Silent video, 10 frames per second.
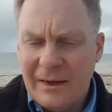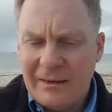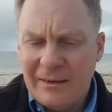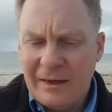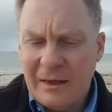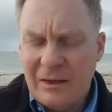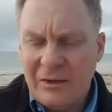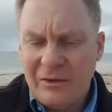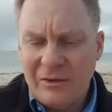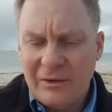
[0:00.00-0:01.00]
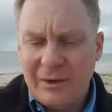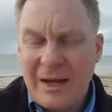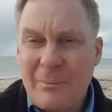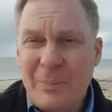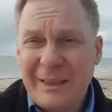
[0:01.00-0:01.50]
The next thing is
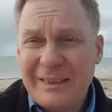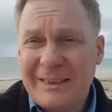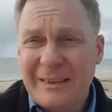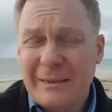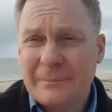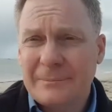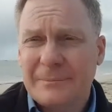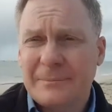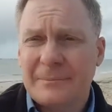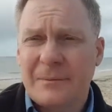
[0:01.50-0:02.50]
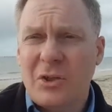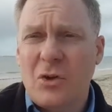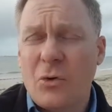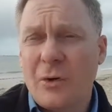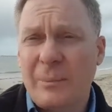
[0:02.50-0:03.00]
ability.
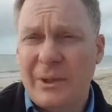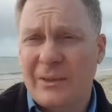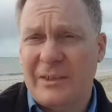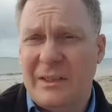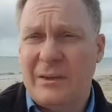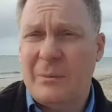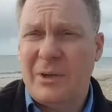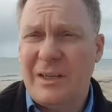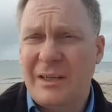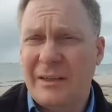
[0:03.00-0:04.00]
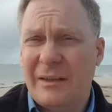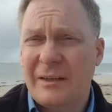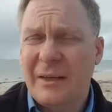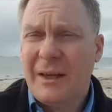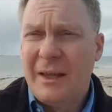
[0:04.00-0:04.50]
Your ability in
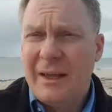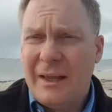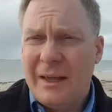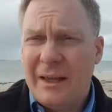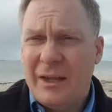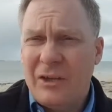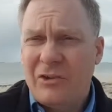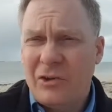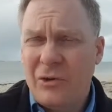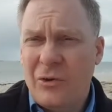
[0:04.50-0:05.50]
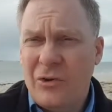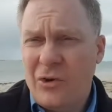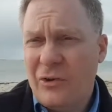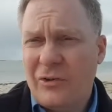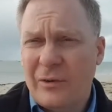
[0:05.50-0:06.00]
particular to
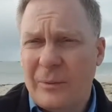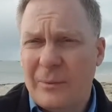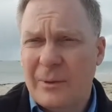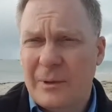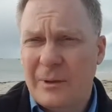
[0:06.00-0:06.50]
nurse them.